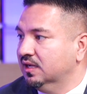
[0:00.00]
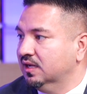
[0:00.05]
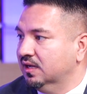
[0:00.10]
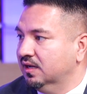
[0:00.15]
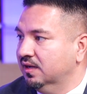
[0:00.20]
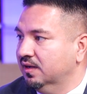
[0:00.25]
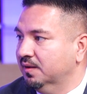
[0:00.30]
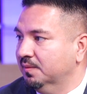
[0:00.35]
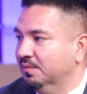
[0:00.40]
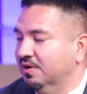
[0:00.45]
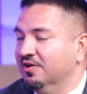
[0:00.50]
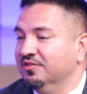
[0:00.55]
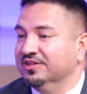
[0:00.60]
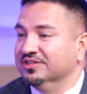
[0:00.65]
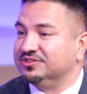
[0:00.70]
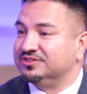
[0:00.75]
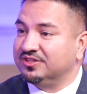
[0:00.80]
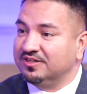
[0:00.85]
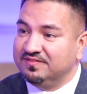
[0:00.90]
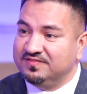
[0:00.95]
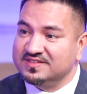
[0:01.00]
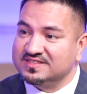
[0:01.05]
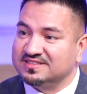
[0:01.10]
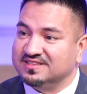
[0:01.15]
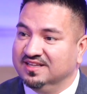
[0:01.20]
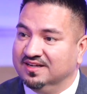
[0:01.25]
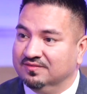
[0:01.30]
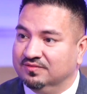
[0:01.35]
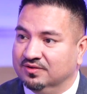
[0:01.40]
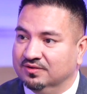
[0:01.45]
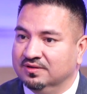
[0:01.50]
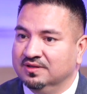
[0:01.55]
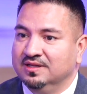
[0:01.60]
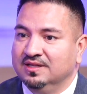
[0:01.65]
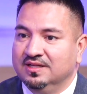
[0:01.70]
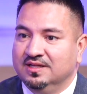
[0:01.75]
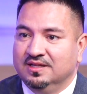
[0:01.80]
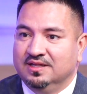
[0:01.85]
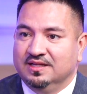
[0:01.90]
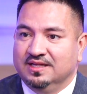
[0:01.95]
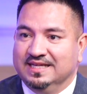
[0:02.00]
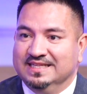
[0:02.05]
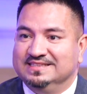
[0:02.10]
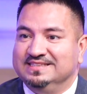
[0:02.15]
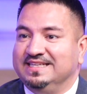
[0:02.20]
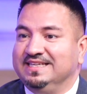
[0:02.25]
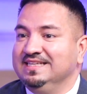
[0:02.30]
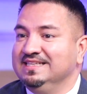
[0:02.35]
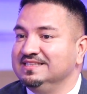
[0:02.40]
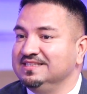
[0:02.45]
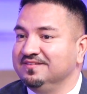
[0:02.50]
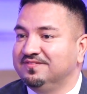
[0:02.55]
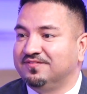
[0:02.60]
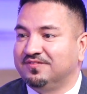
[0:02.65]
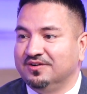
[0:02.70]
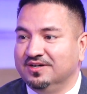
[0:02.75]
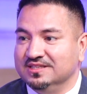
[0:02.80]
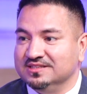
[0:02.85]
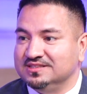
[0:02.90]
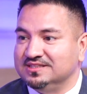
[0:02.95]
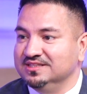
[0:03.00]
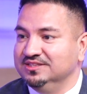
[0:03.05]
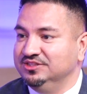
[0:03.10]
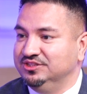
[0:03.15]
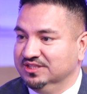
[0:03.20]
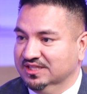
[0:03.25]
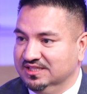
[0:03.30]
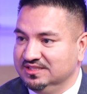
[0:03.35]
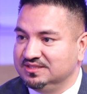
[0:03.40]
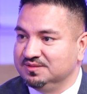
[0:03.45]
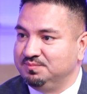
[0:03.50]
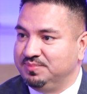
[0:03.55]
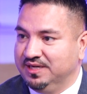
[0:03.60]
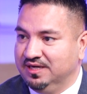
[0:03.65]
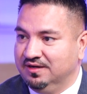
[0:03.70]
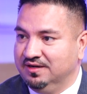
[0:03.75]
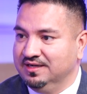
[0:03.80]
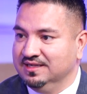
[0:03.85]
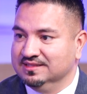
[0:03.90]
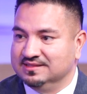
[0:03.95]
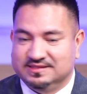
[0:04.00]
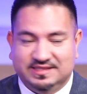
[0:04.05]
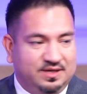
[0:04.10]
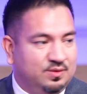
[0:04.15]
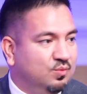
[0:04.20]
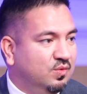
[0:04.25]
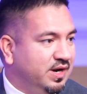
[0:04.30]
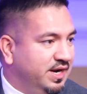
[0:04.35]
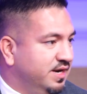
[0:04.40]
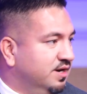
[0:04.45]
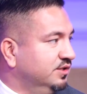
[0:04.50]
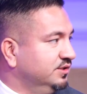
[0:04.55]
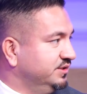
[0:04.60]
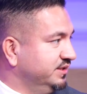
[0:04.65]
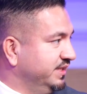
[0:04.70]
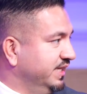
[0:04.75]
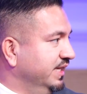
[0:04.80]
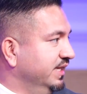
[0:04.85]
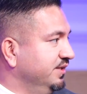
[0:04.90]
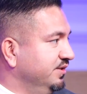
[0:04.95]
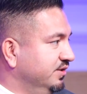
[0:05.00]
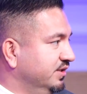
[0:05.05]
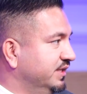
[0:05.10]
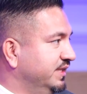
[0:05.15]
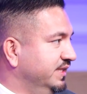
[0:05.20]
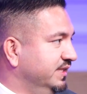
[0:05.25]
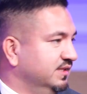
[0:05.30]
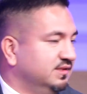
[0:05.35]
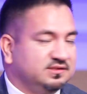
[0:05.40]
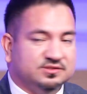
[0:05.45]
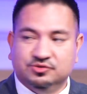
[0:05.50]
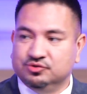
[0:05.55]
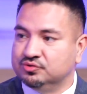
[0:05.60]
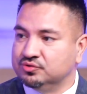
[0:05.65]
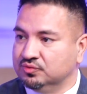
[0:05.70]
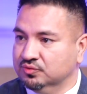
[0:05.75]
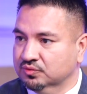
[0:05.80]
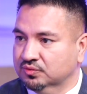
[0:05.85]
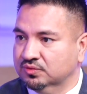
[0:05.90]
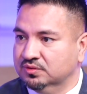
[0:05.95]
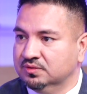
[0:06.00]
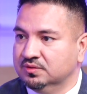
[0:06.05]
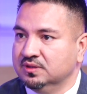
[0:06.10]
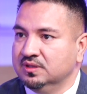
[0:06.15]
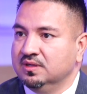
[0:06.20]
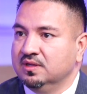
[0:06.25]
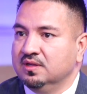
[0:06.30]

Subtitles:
Mm-hmm. On the surface level, it's easy for us to judge a parent and say, why aren't you getting your kid to school?